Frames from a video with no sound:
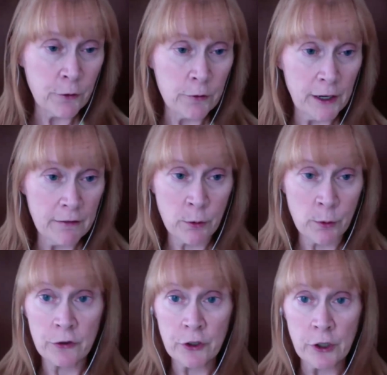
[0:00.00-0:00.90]
for
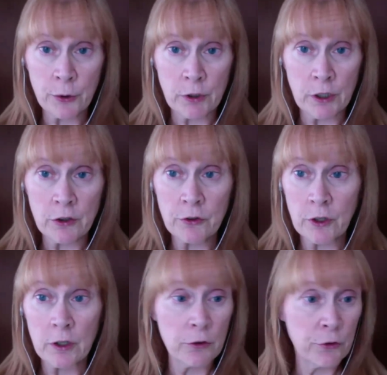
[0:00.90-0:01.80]
501c3s
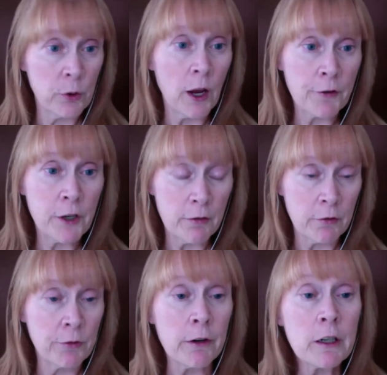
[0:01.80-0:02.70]
is you have to have a
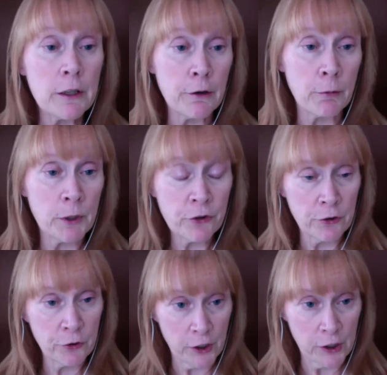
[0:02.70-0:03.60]
very clear mission
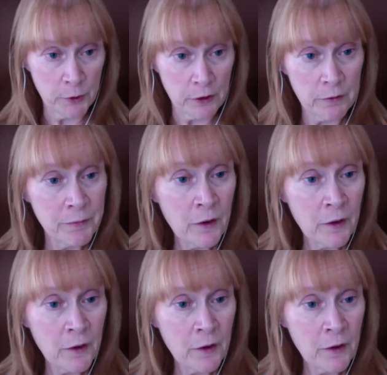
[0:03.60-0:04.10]
statement.